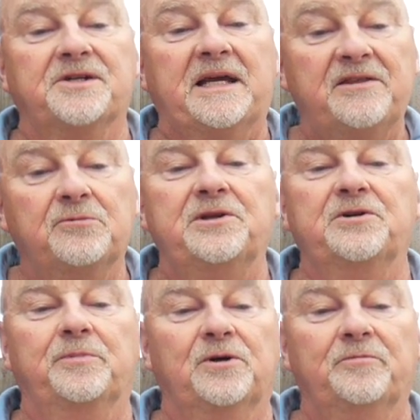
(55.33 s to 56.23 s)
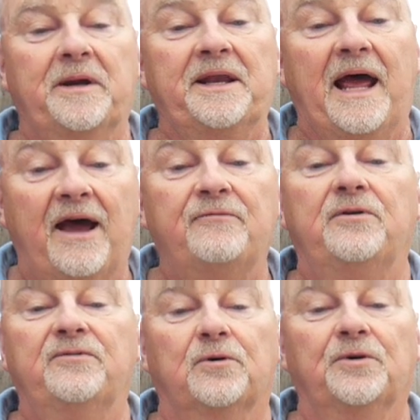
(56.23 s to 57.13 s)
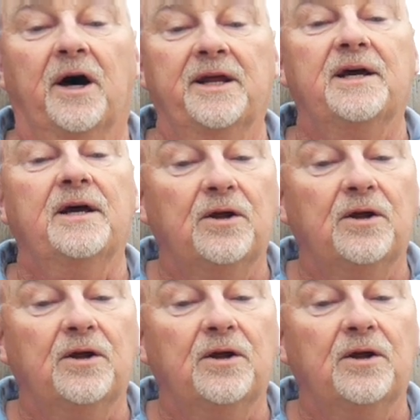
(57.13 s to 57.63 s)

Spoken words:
together with your blue bin every fortnight,